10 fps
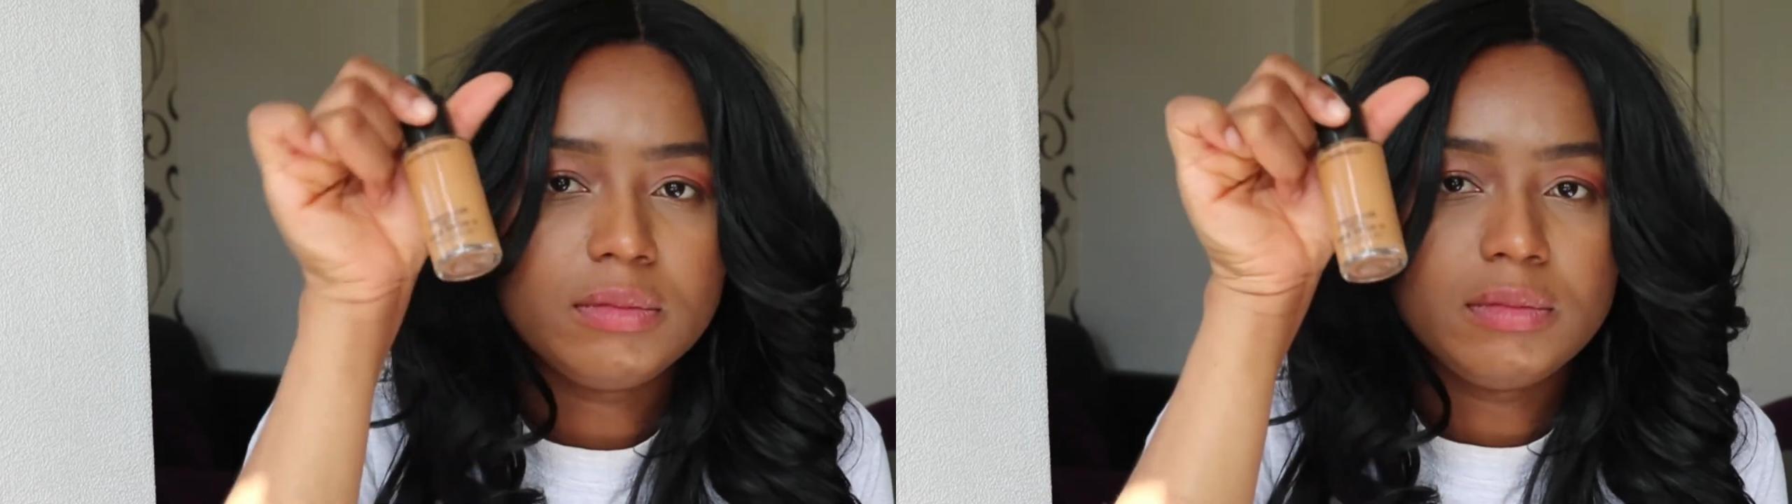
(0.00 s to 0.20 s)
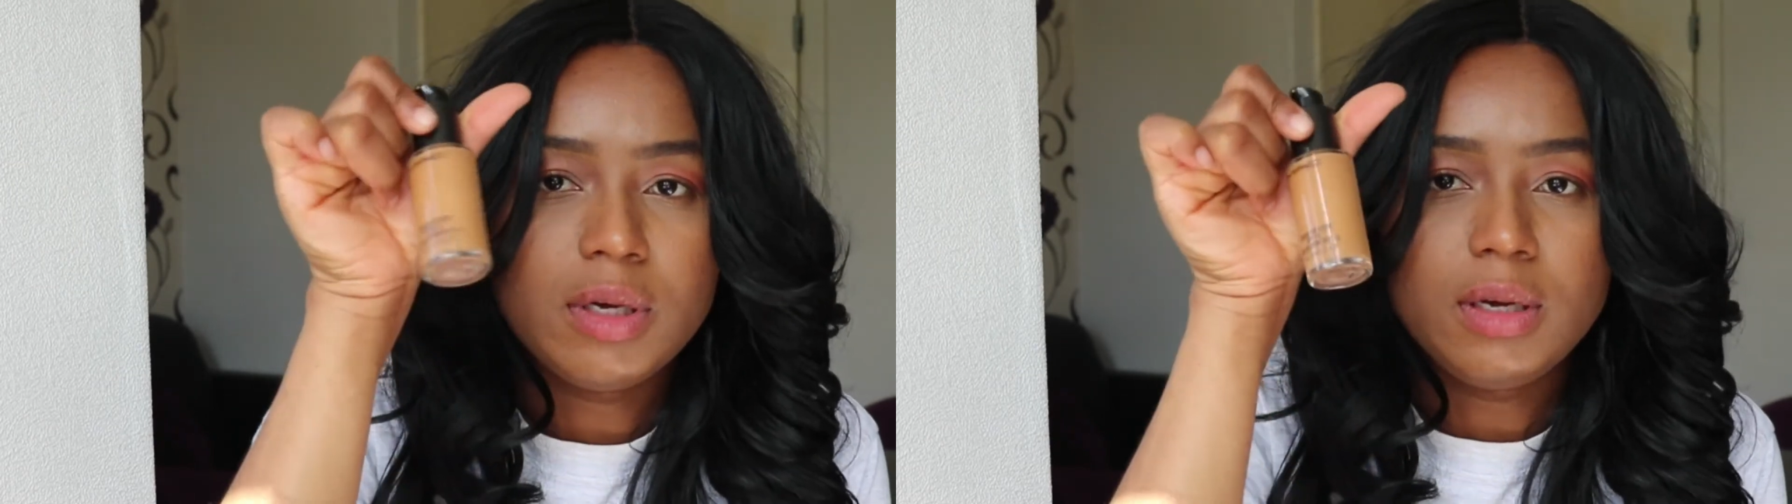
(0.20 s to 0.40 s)

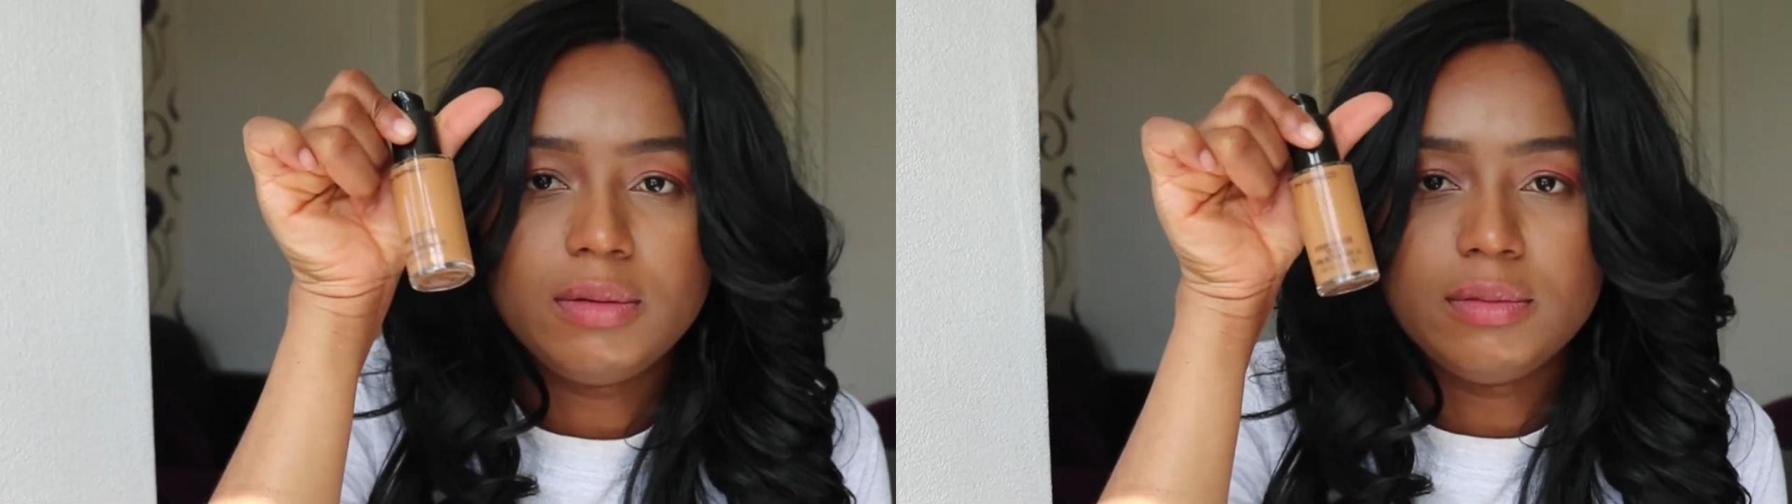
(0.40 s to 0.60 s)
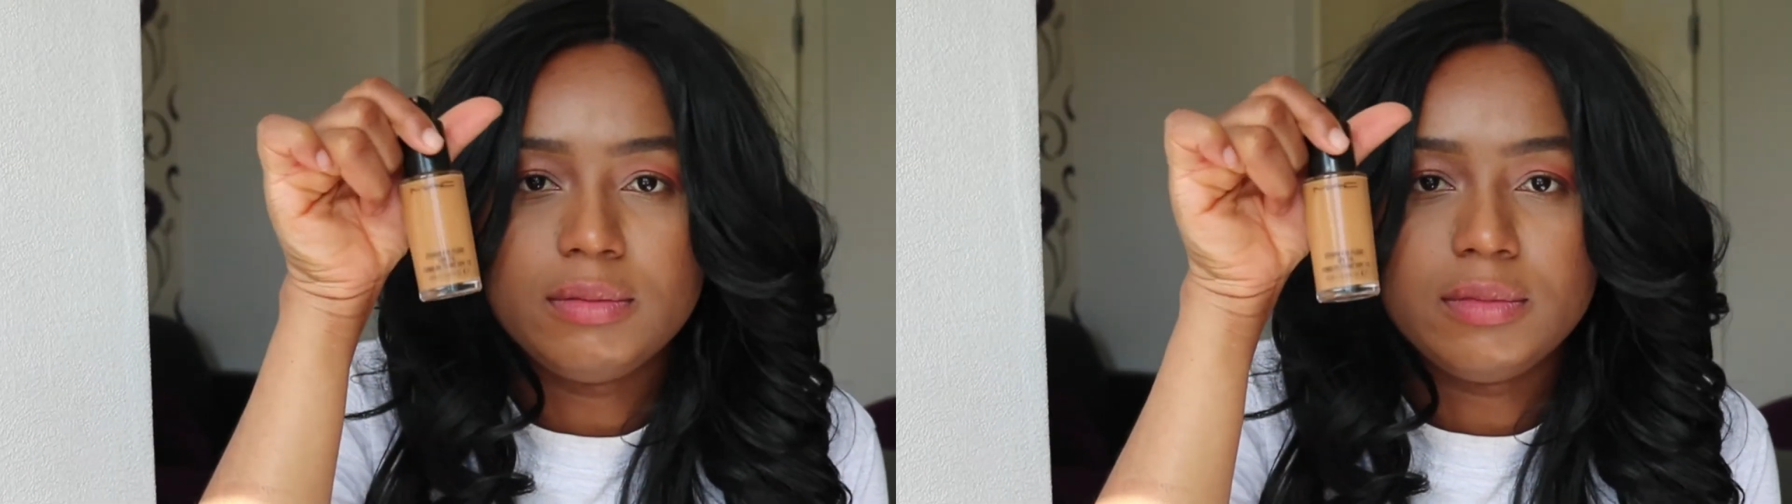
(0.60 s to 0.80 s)
But
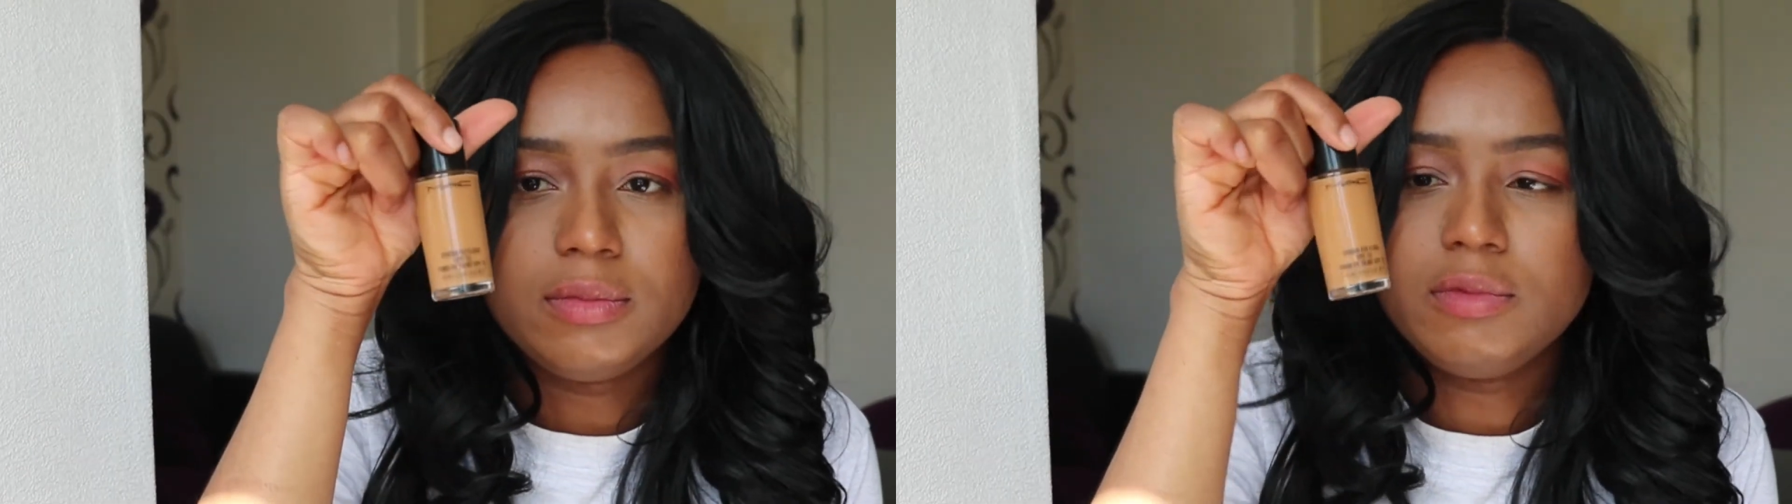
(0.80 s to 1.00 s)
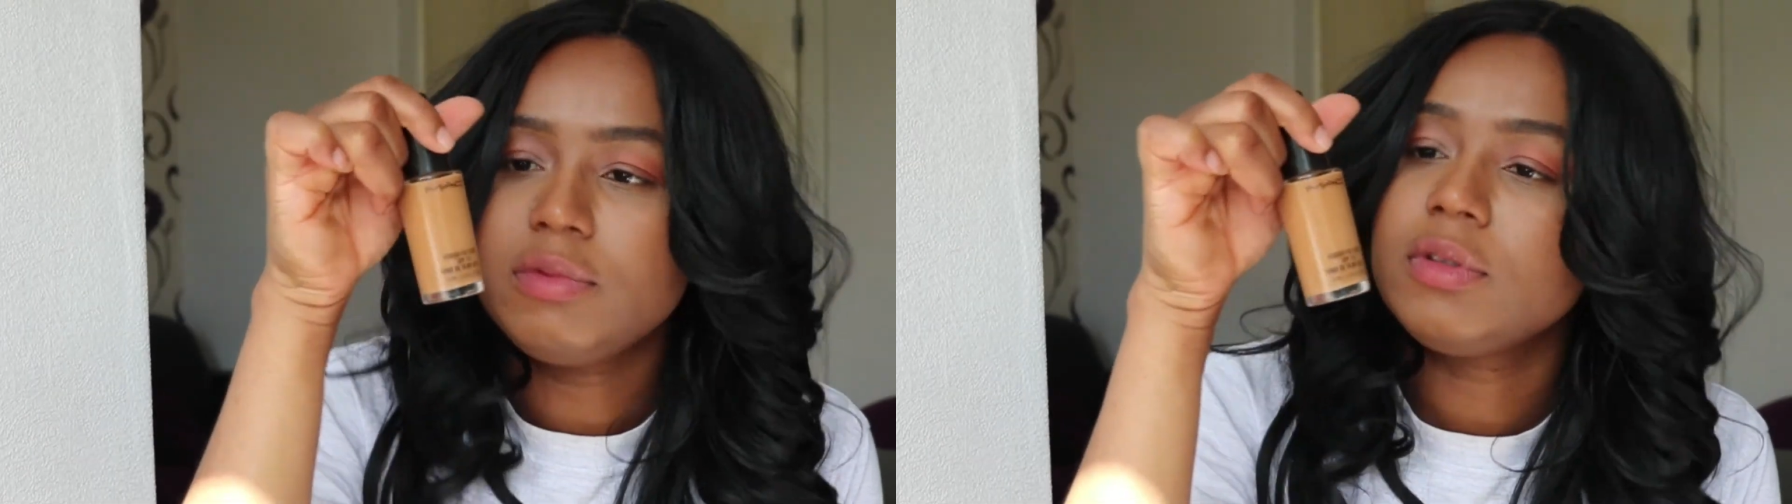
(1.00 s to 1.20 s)

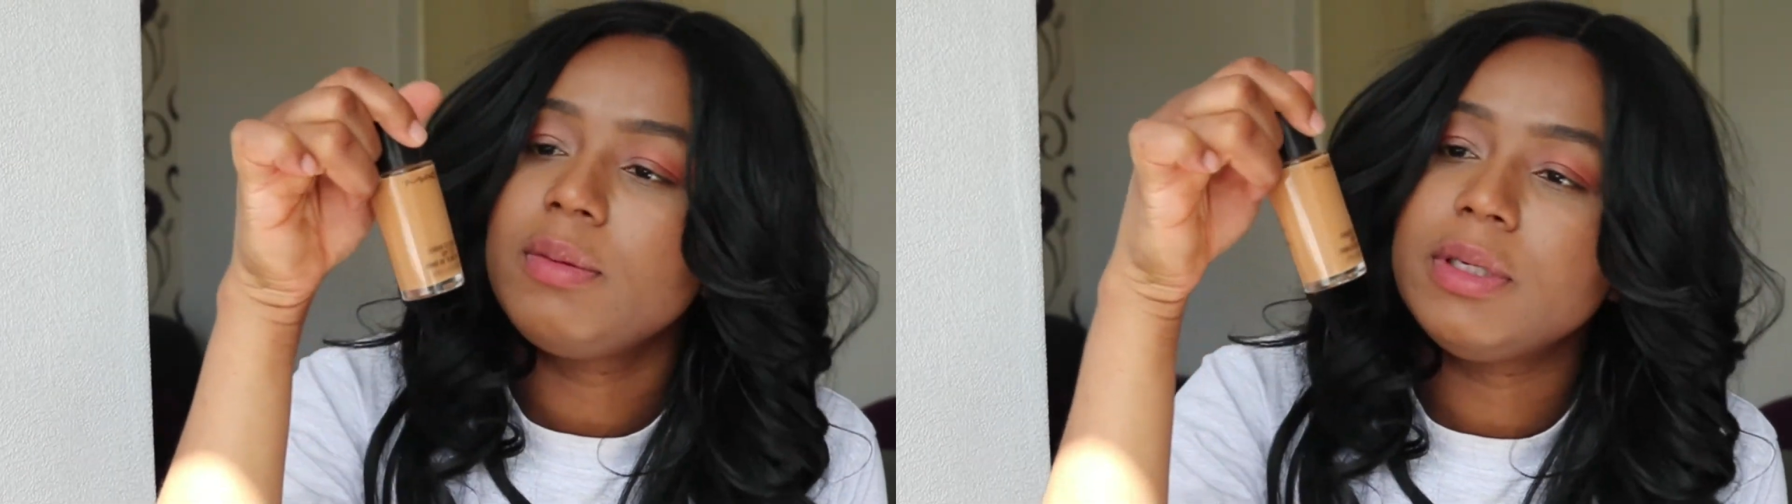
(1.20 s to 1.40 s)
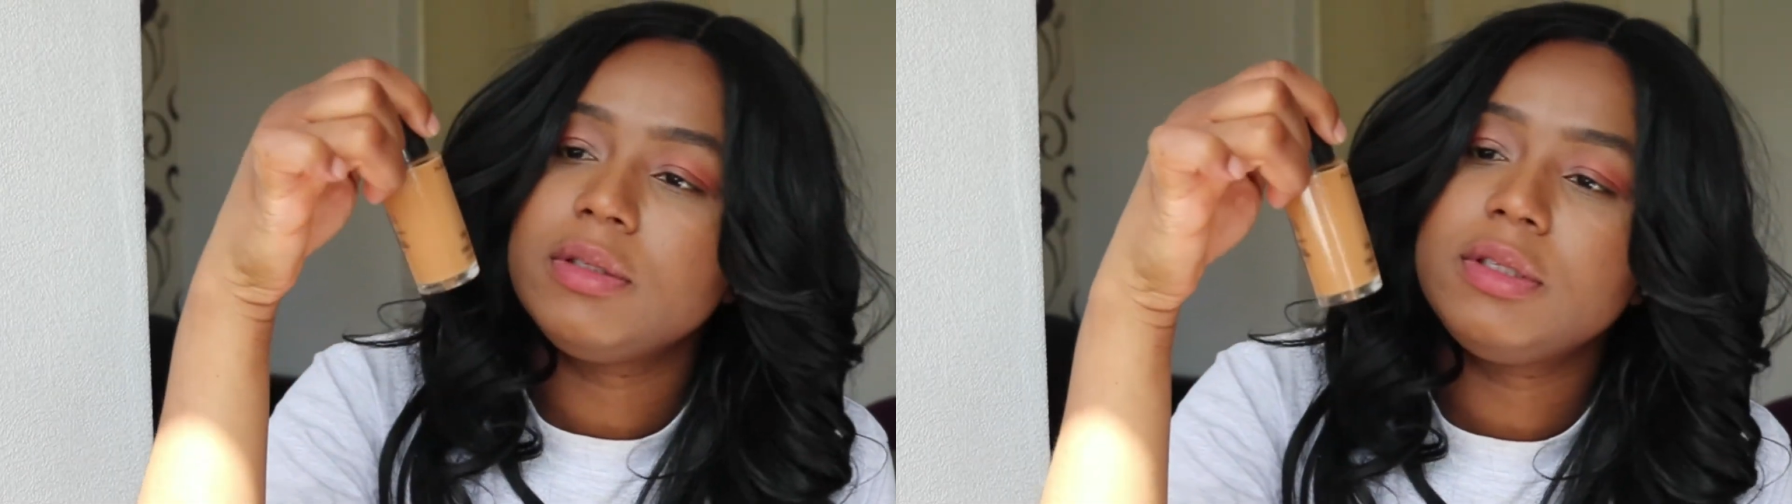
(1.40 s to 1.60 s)
come
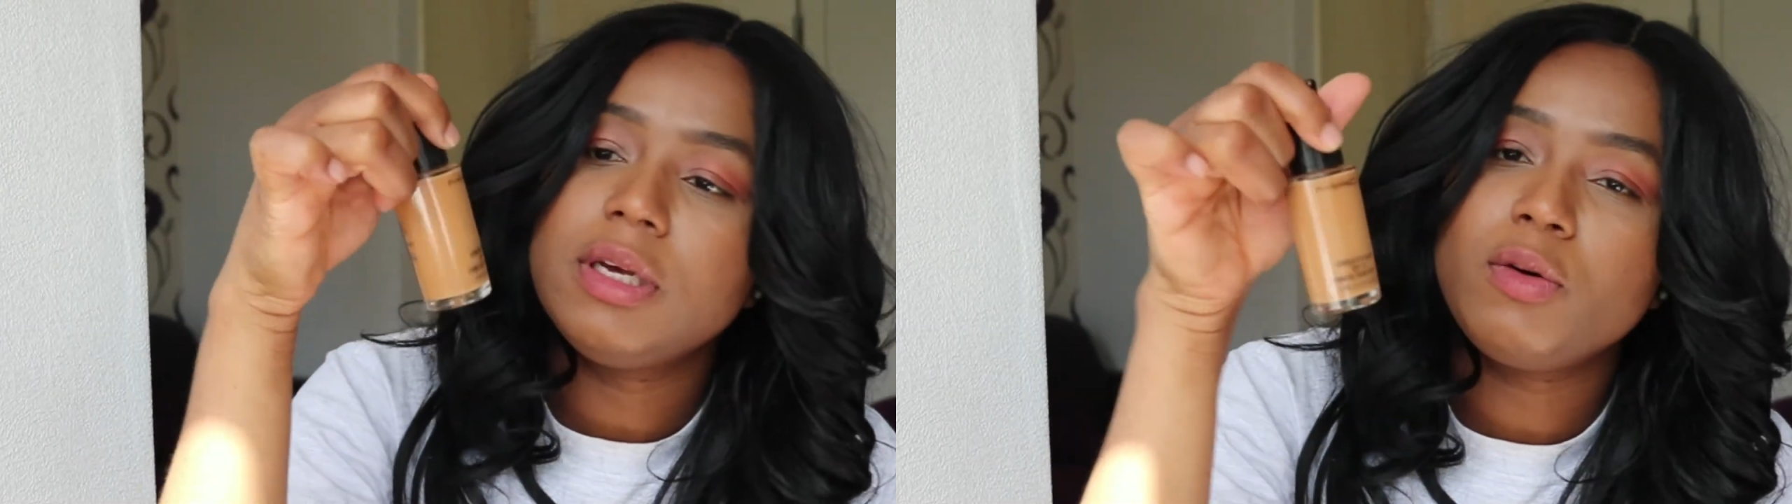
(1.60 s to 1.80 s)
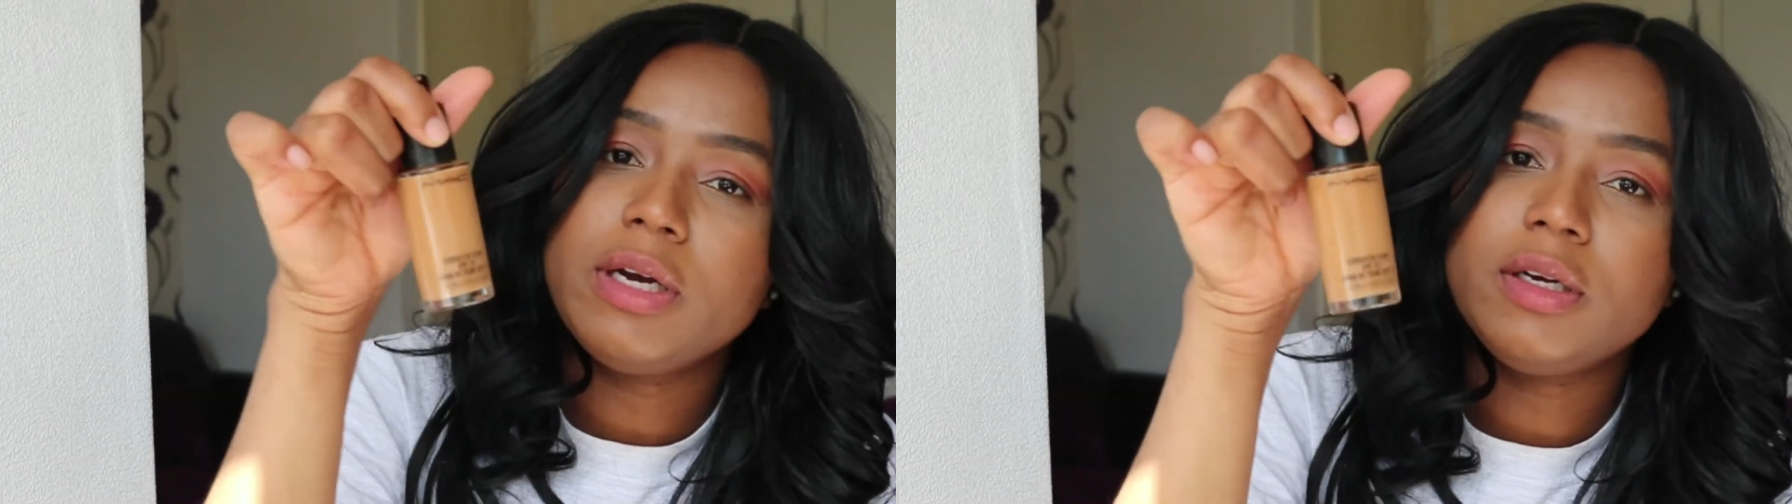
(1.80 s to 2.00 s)
on, stay
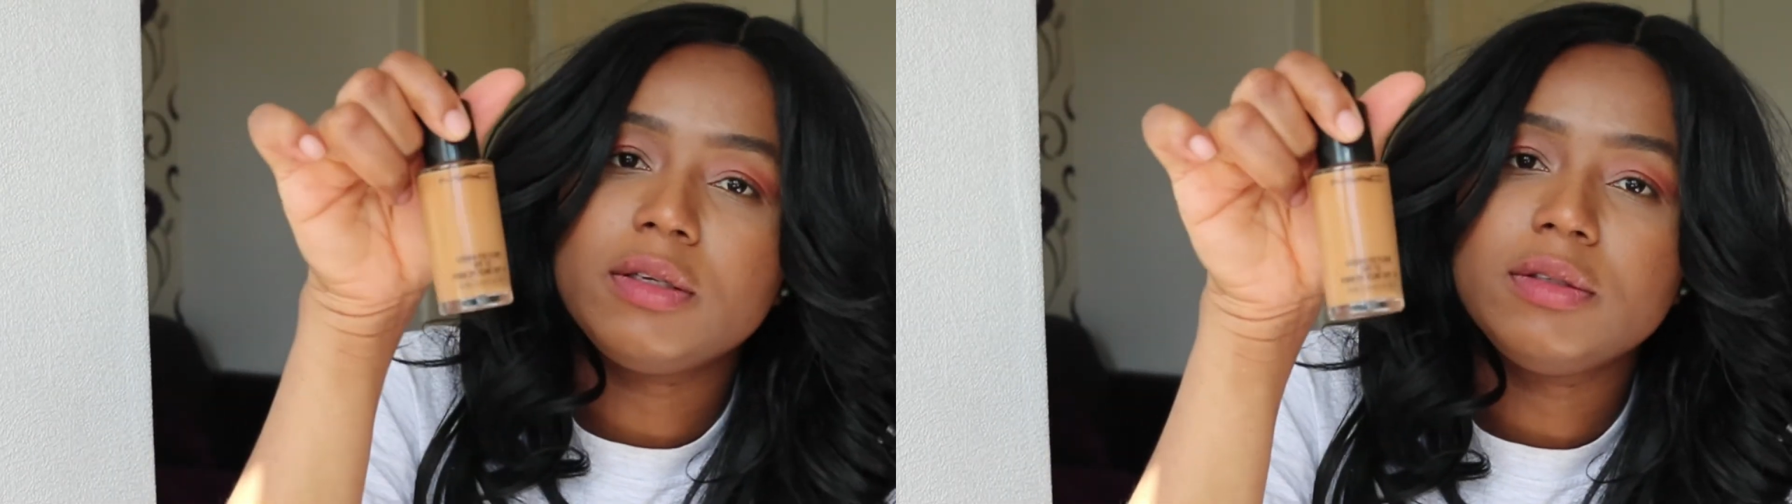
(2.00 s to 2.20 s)
quiet.